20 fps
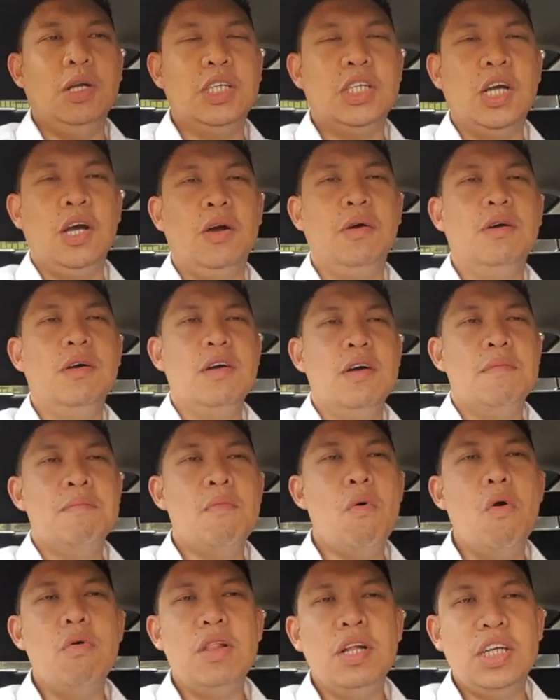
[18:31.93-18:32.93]
So
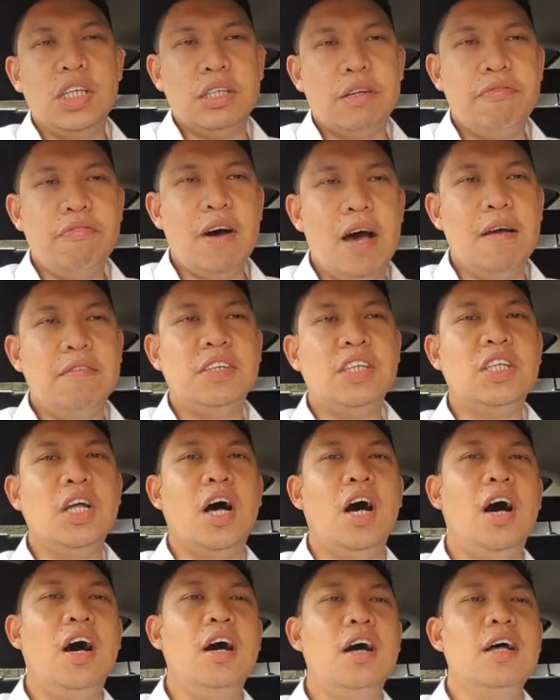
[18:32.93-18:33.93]
more than just a
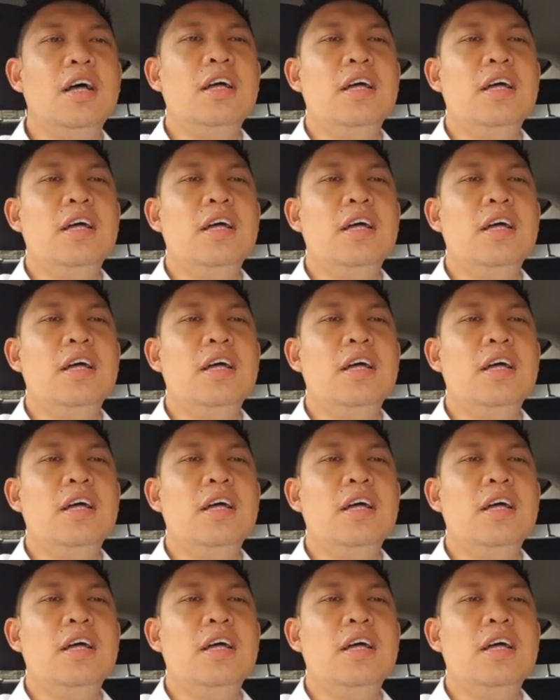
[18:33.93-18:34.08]
5-star.